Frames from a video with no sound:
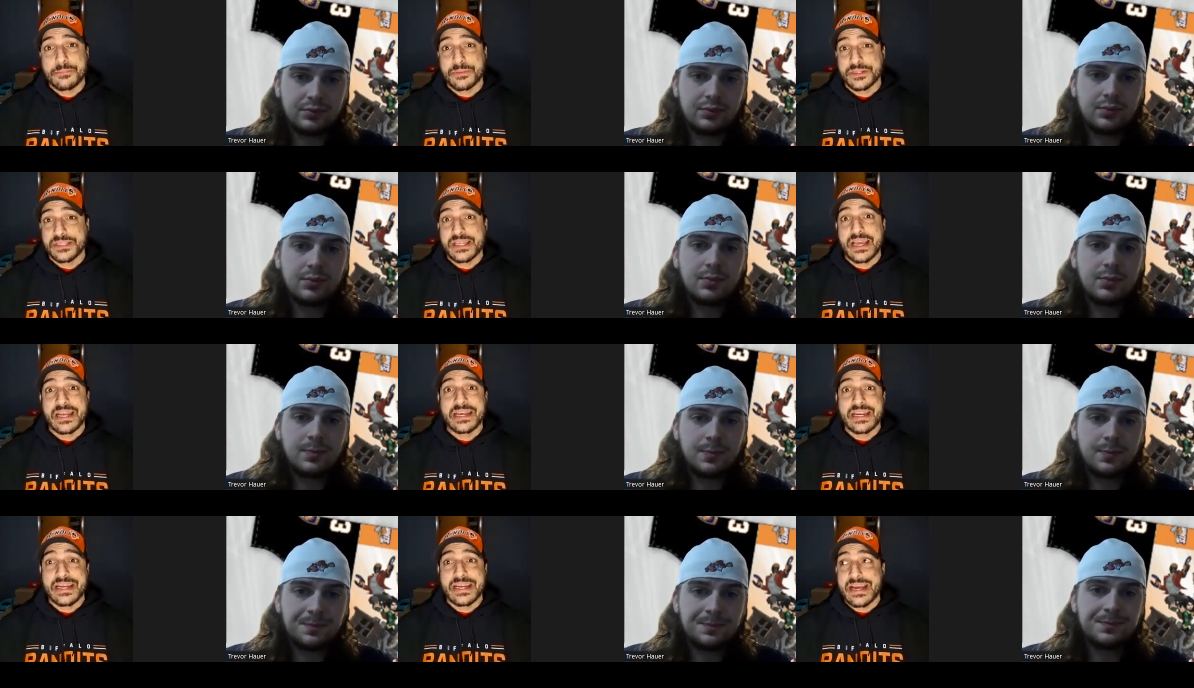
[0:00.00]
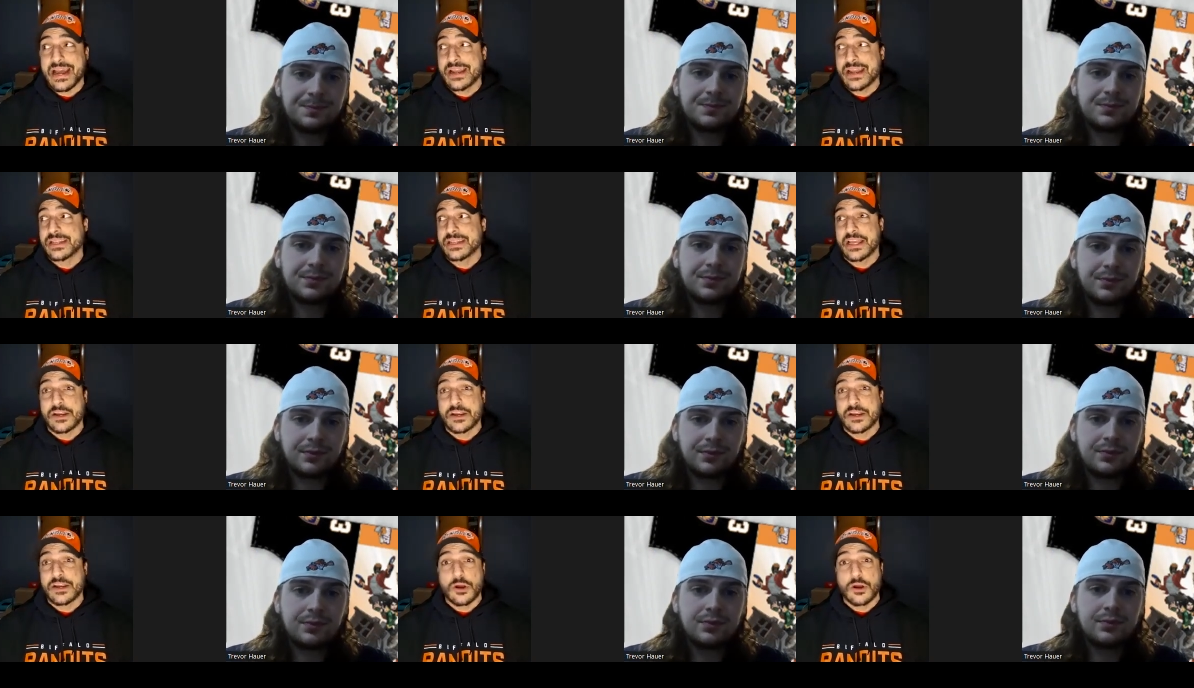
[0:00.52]
Speaker 1: but then he kind of
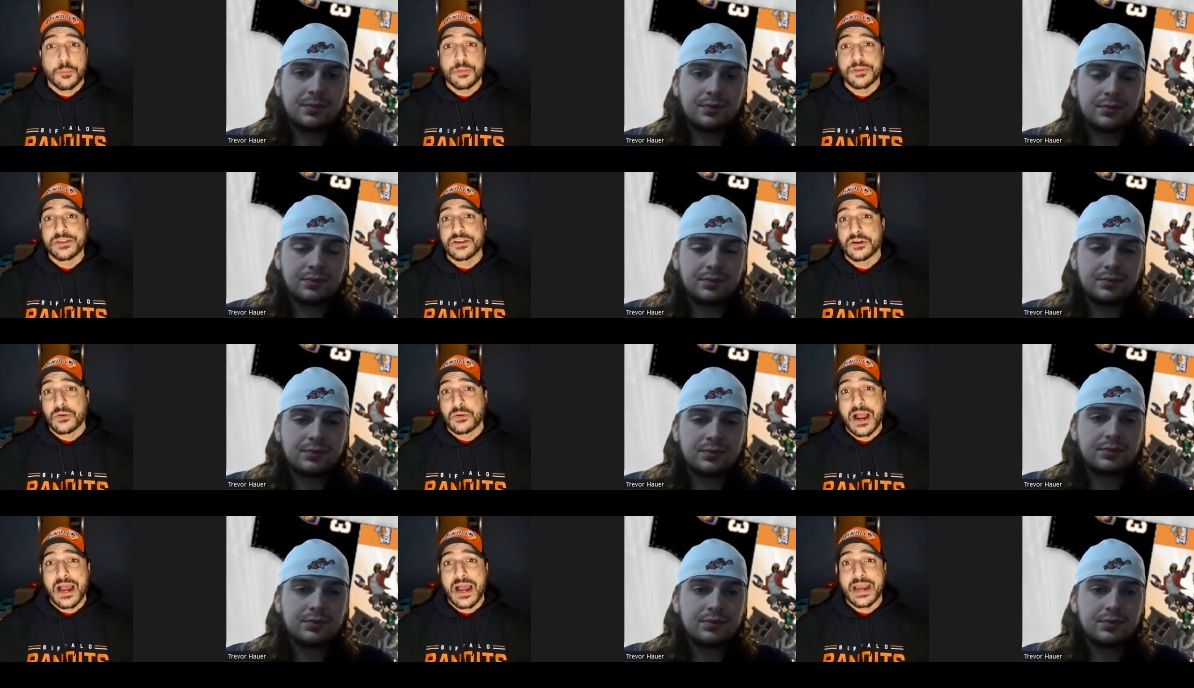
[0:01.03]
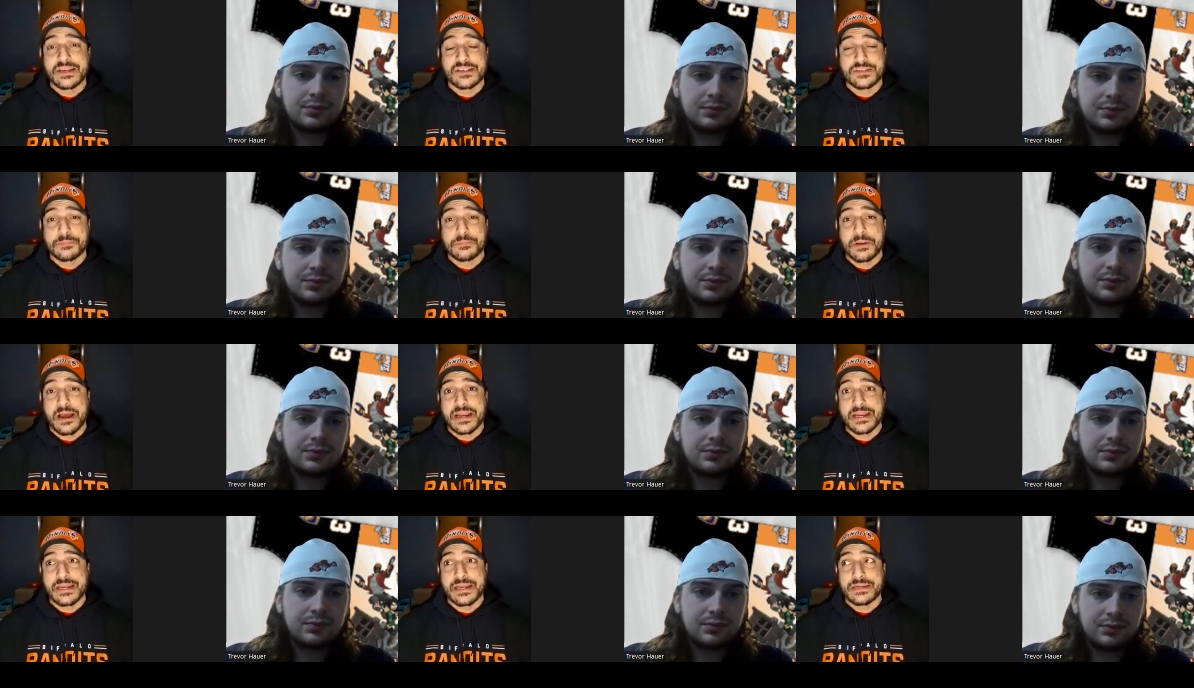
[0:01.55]
like opened their eyes
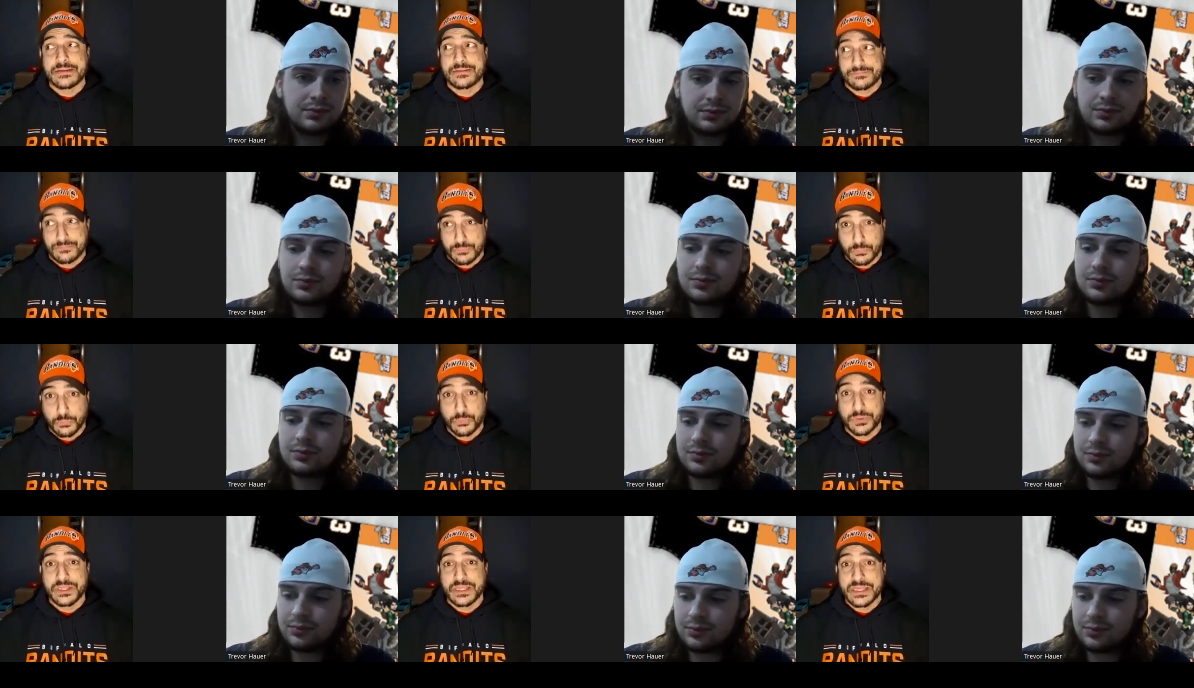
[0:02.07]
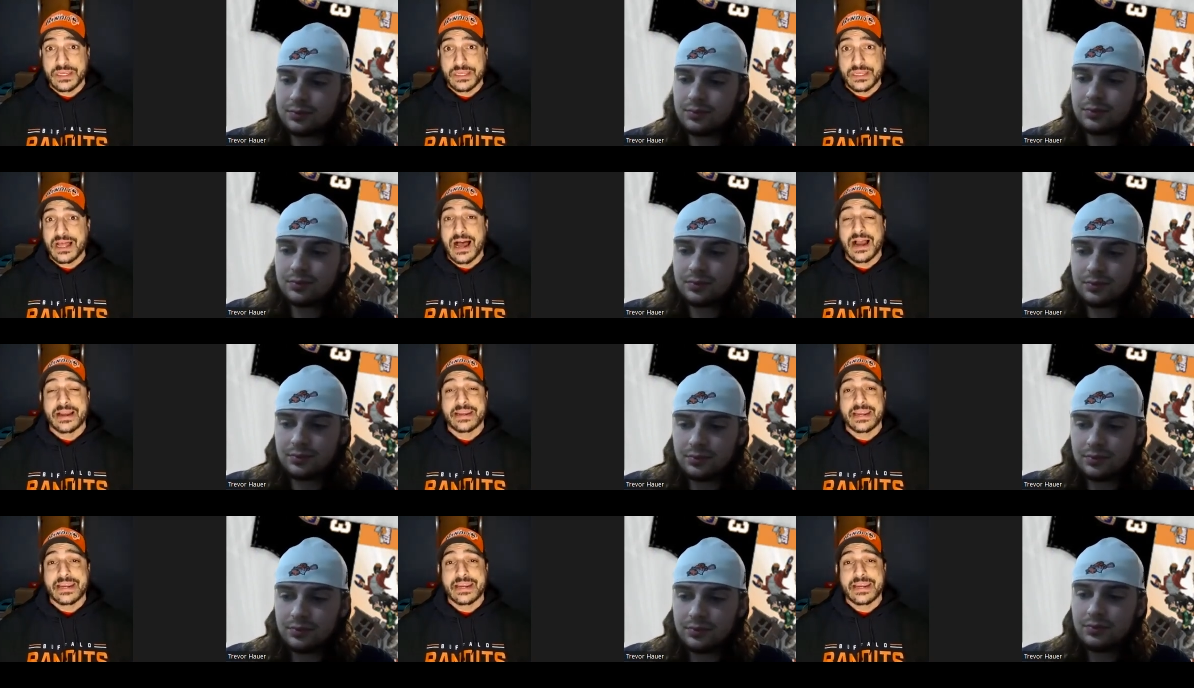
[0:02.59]
by really
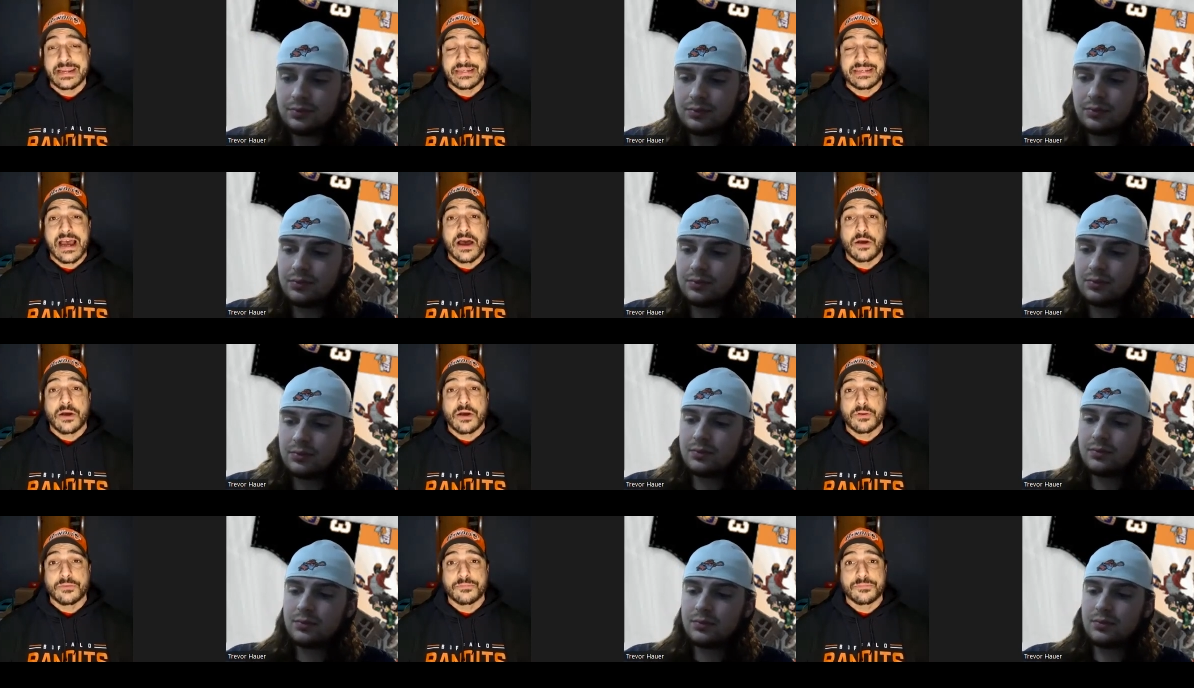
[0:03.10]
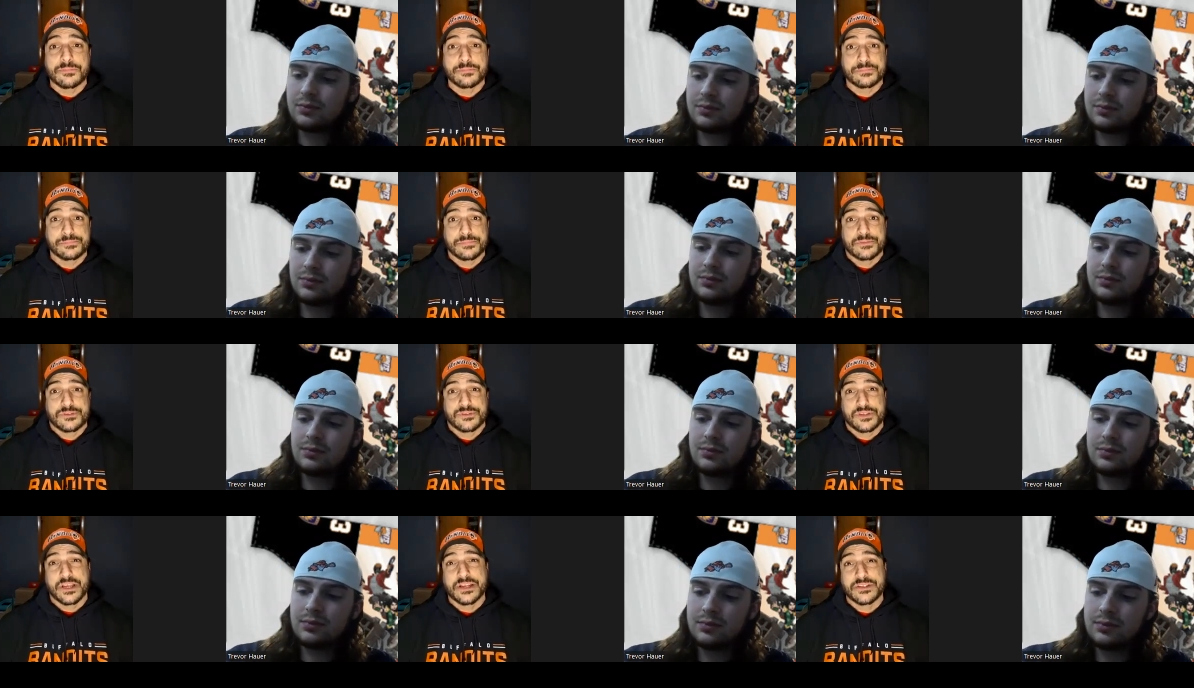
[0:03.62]
locking it down
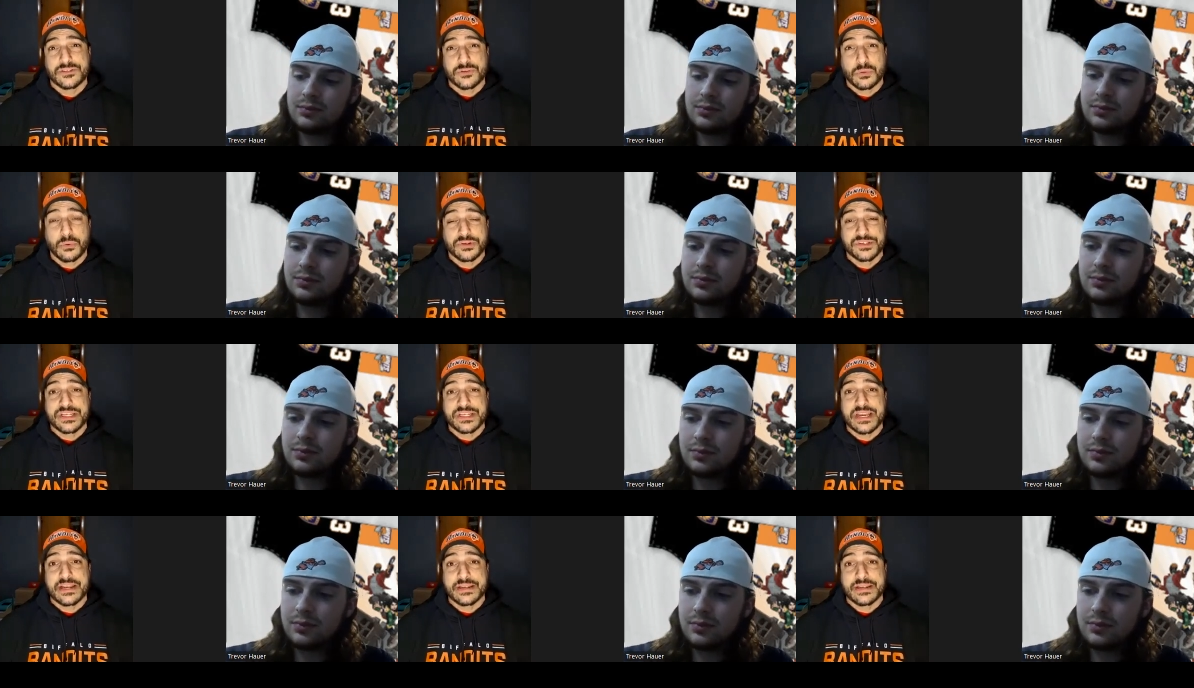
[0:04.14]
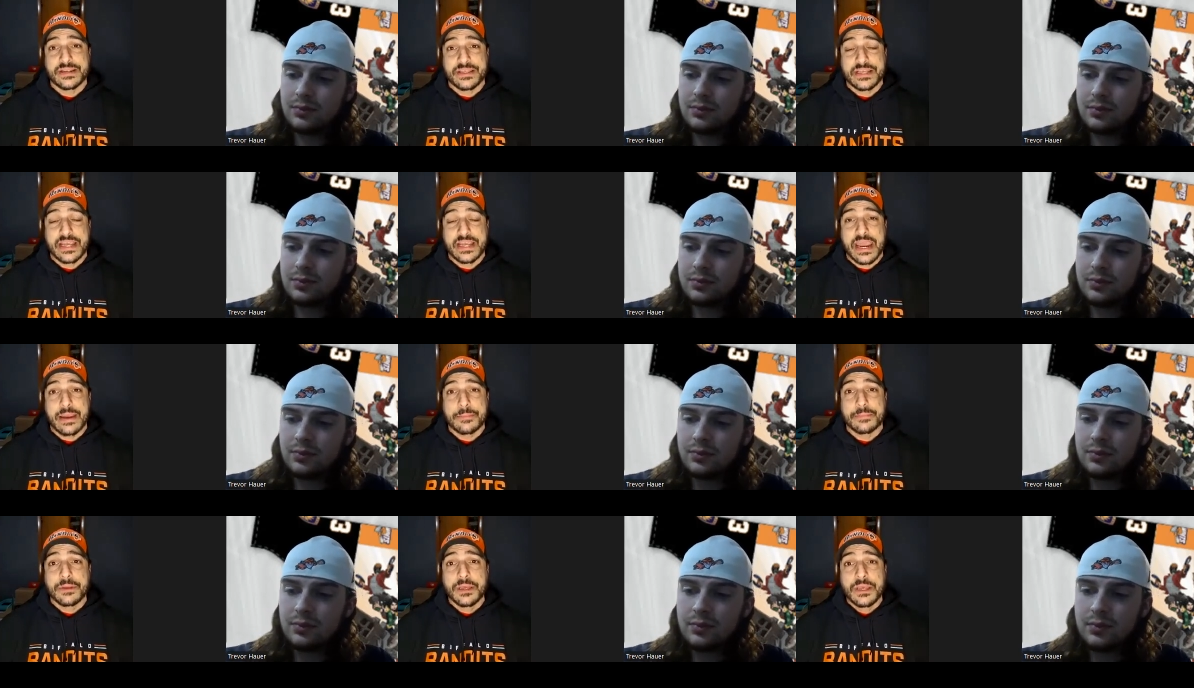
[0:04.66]
like towards the end of the
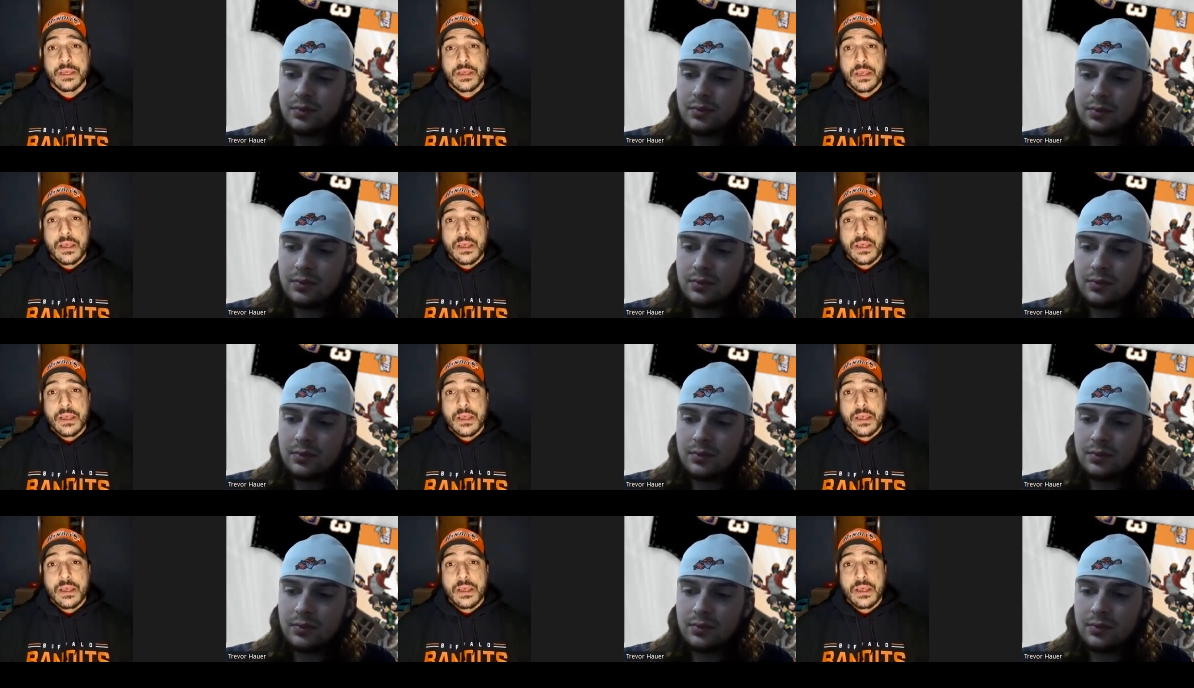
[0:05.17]
game.